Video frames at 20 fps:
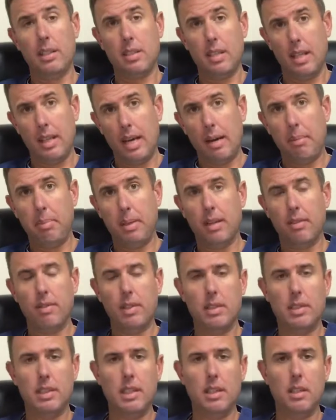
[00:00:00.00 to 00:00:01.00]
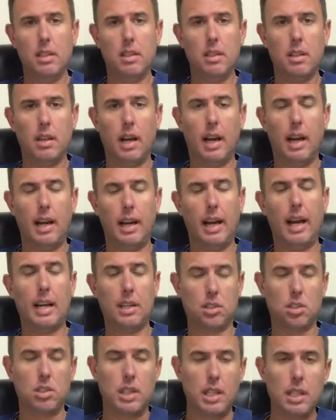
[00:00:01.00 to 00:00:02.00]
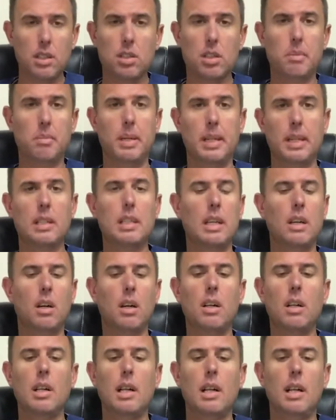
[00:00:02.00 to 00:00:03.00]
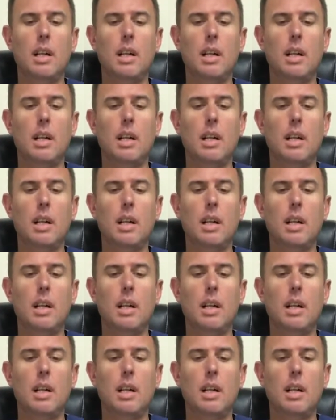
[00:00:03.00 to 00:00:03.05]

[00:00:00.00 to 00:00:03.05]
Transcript: say that big of a deal, it actually is a big deal,